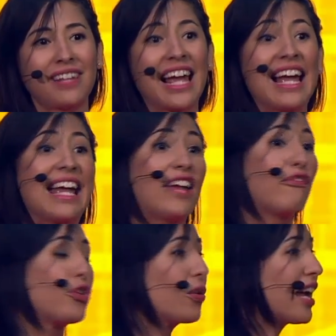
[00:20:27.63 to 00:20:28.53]
If you
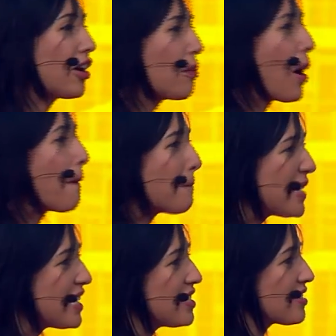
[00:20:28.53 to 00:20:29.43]
care about
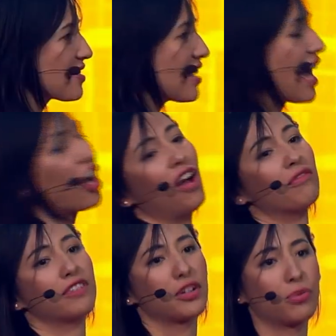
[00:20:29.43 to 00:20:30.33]
peace and conflict
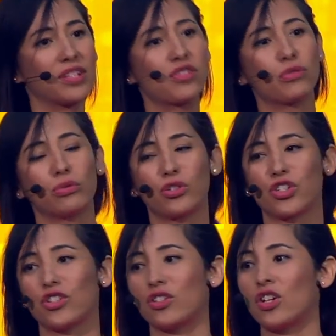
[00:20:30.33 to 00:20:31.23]
resolution,
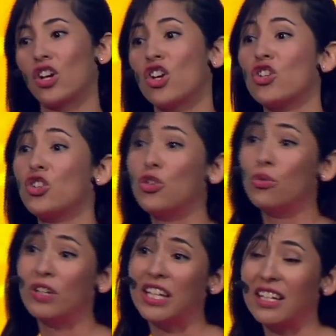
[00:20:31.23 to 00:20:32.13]
you
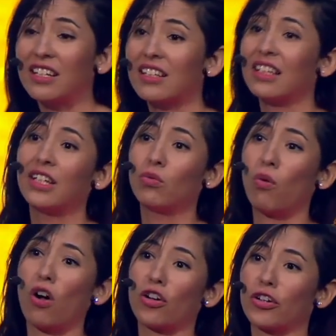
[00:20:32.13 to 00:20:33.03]
need clean
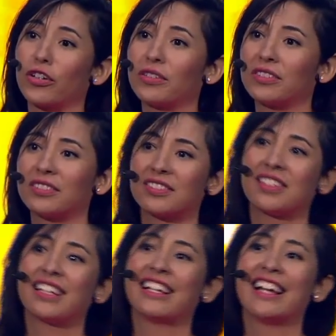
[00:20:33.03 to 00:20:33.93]
water.
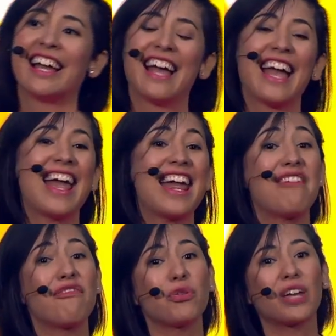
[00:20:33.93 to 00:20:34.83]
If you
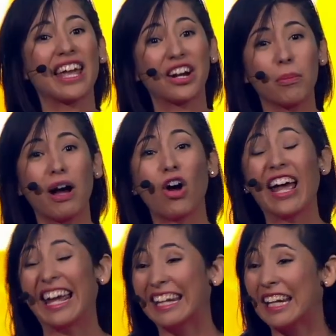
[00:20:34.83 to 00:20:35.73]
care about
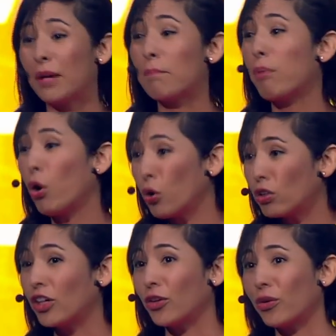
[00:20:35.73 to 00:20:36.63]
ending polio,
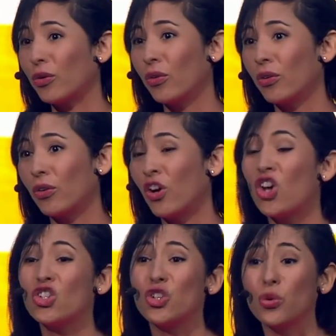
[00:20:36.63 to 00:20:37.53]

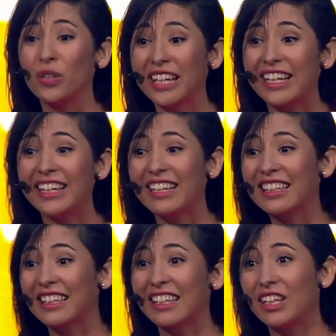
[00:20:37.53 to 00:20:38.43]
you need
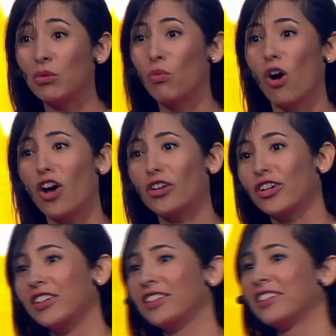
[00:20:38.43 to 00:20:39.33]
clean water.
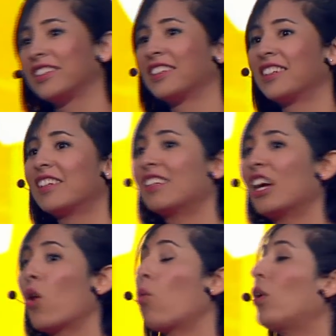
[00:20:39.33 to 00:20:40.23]

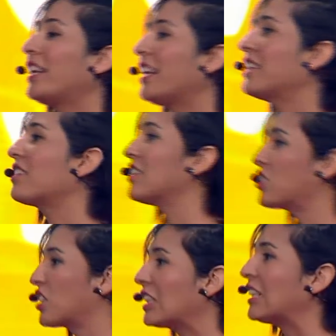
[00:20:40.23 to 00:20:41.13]
We need
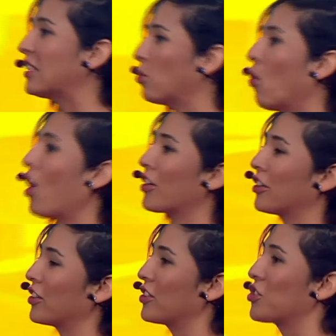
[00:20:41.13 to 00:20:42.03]
clean water
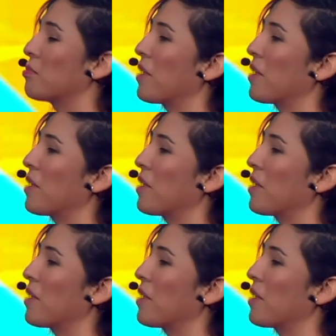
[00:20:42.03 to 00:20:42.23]
to make the